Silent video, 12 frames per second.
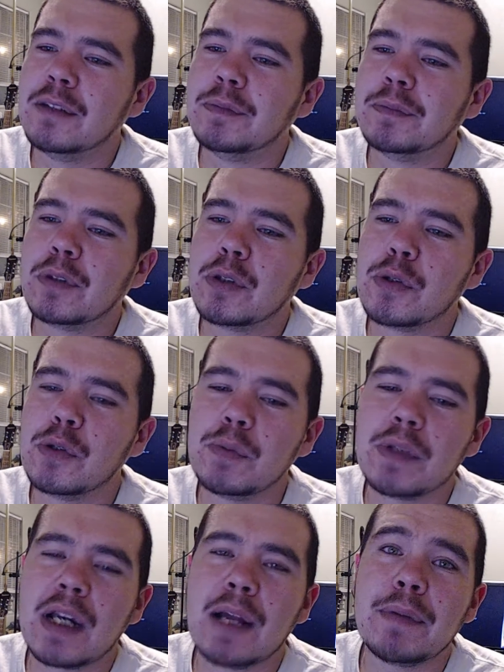group
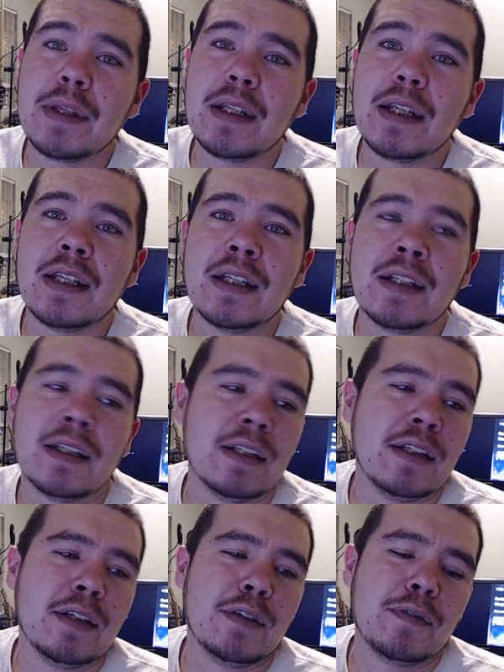that I've been in
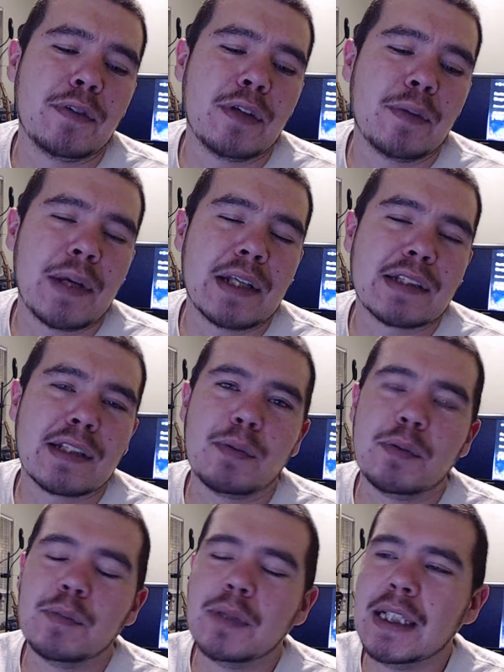for the past couple
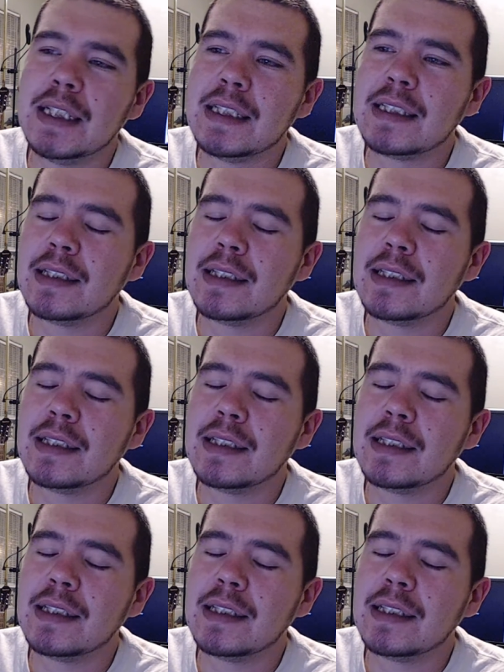months.